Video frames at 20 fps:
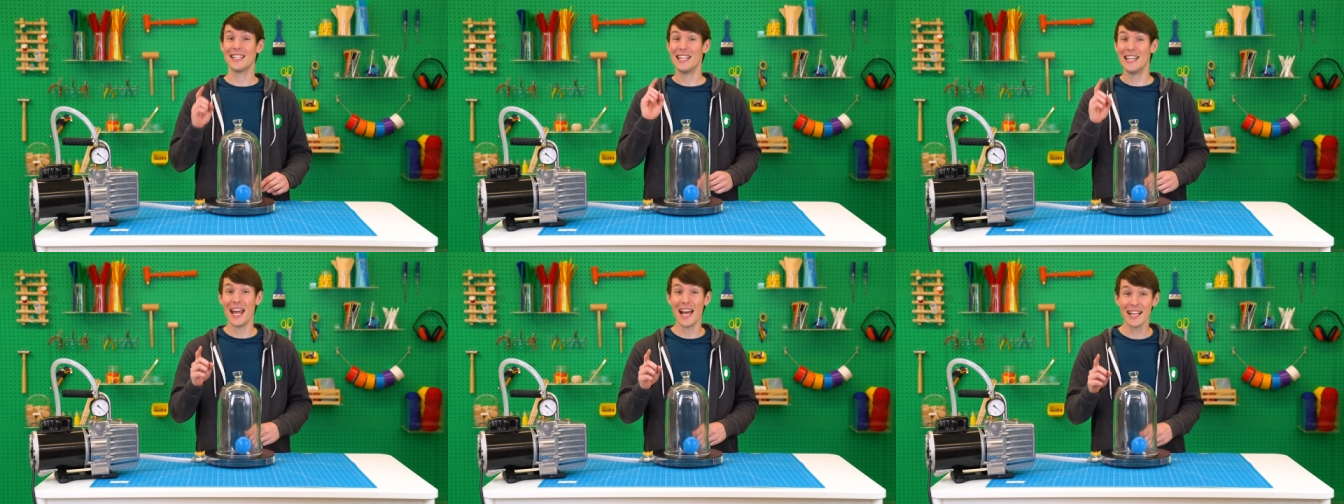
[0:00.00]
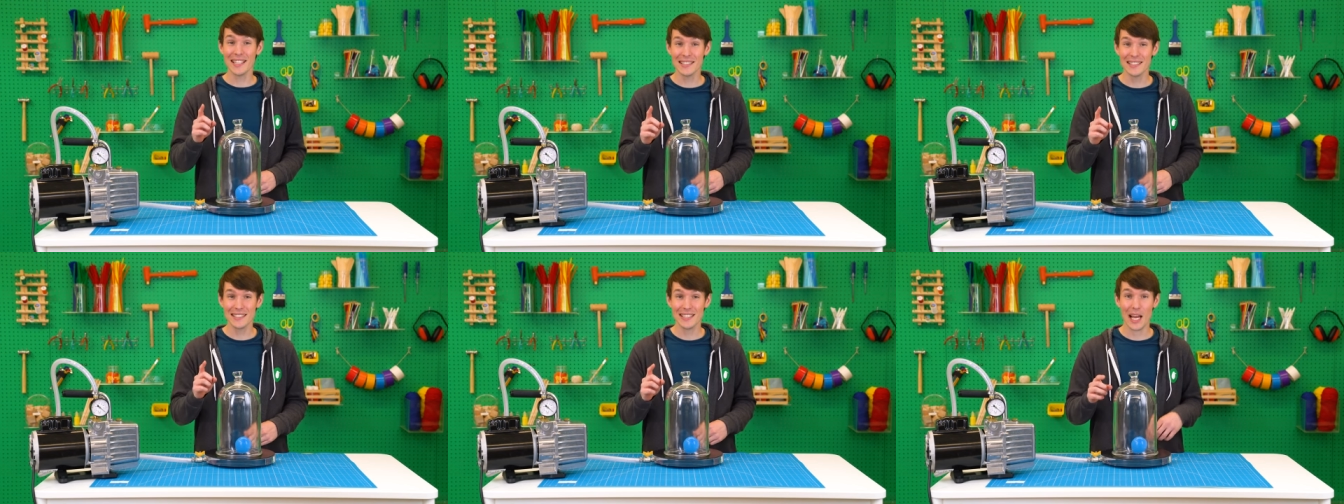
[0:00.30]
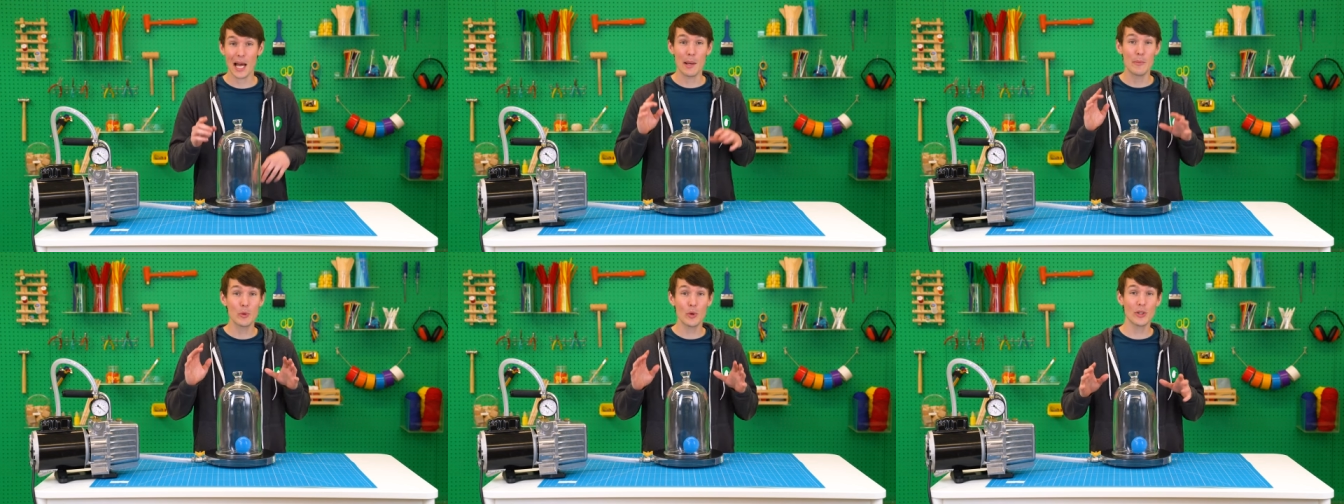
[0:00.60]
Next,
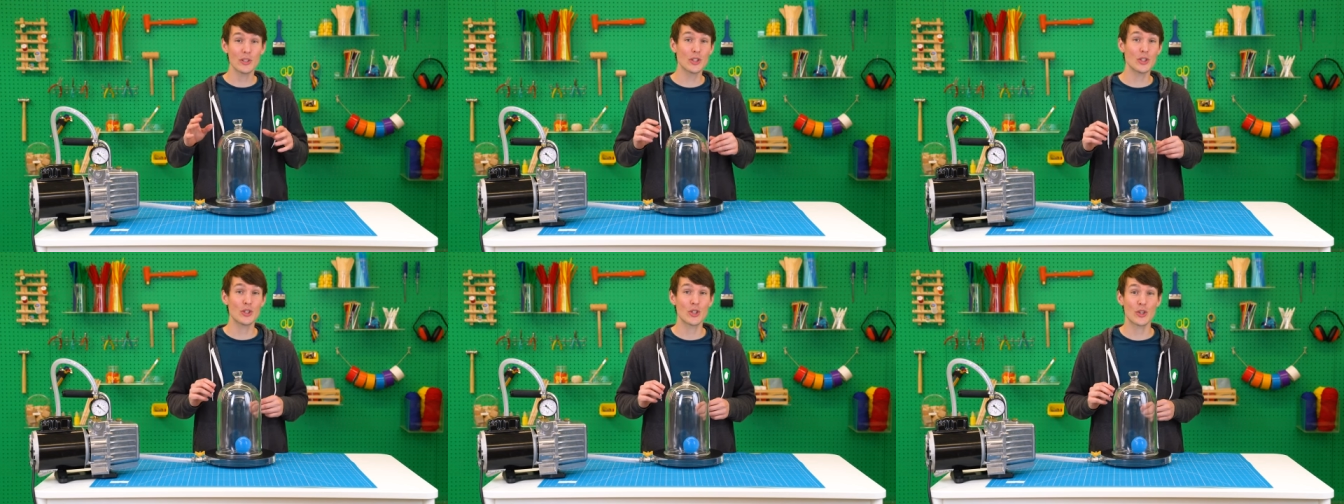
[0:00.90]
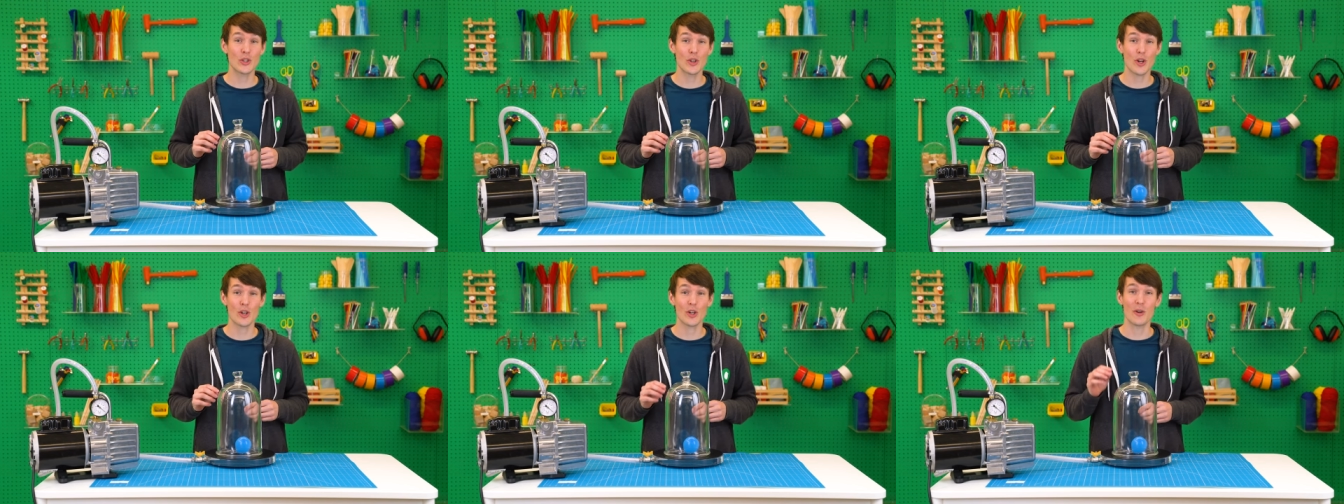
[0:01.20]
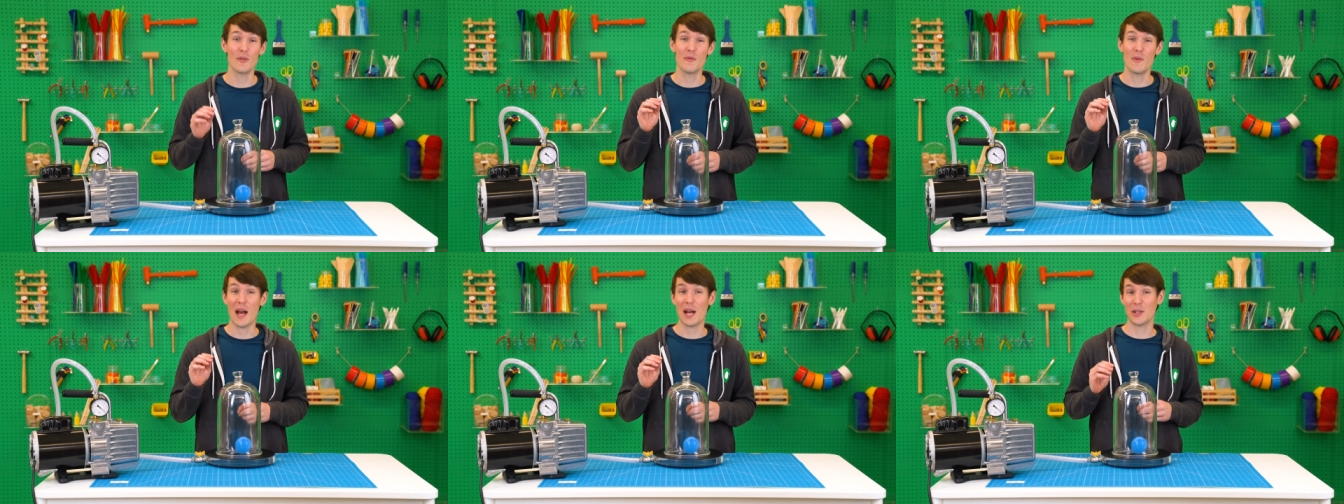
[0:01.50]
I'm going to turn on our
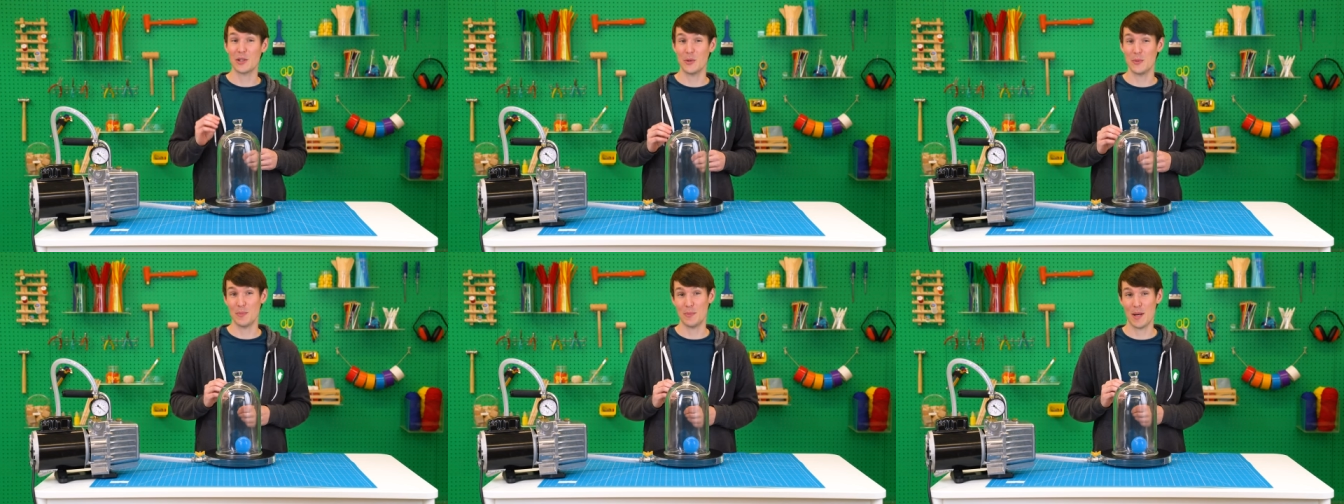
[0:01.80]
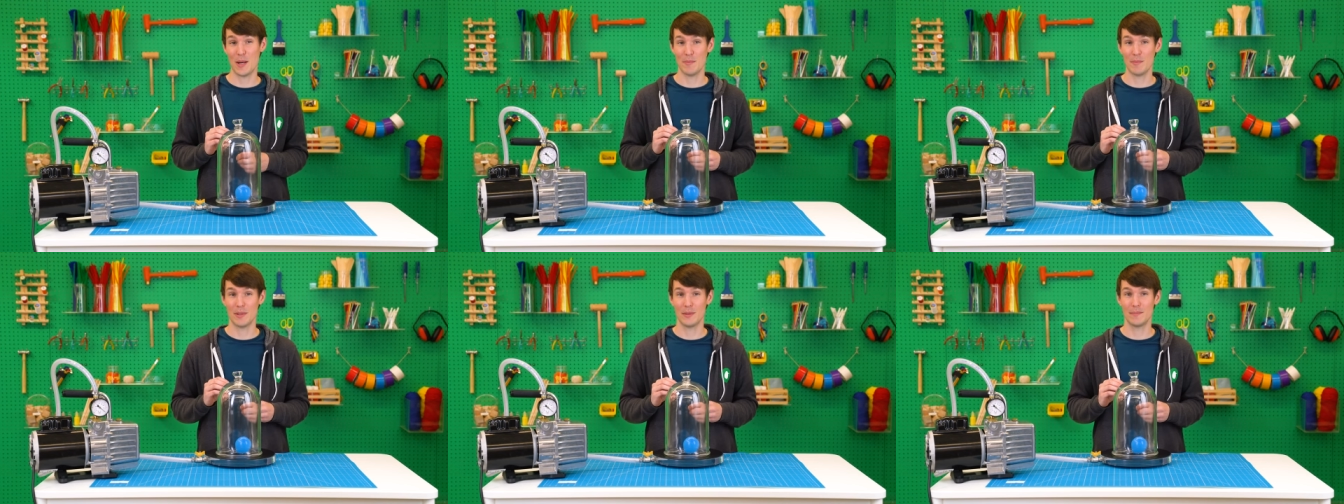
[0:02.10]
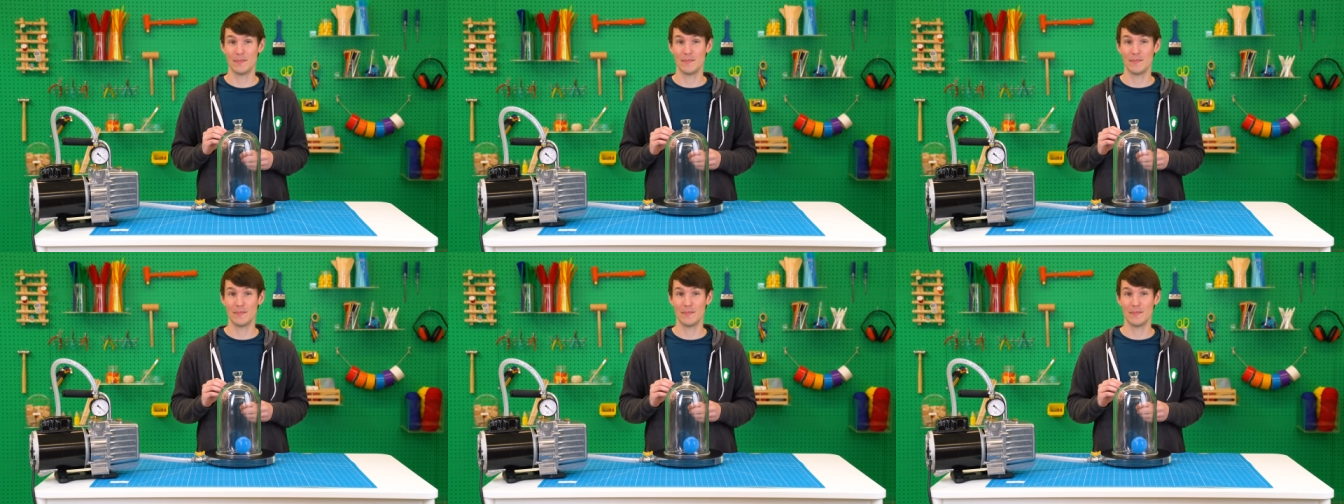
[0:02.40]
vacuum pump.